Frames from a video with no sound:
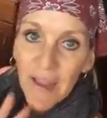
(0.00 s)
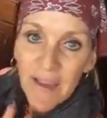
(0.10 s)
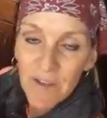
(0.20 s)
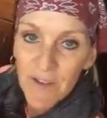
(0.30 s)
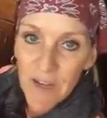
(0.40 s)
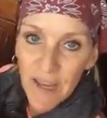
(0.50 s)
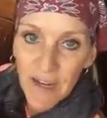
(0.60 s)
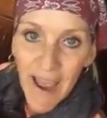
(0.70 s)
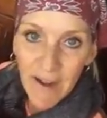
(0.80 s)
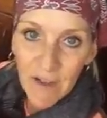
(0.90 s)
and
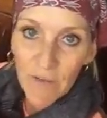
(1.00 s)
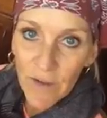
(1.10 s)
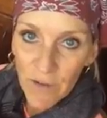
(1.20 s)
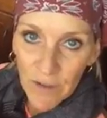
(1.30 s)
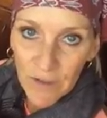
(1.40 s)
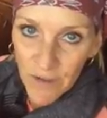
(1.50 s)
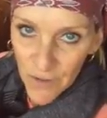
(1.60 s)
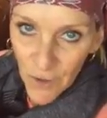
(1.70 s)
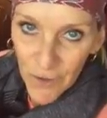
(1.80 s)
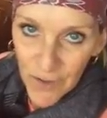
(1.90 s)
staying active as a
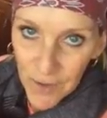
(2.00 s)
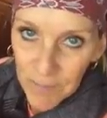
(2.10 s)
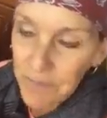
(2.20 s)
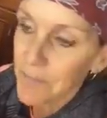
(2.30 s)
consultant.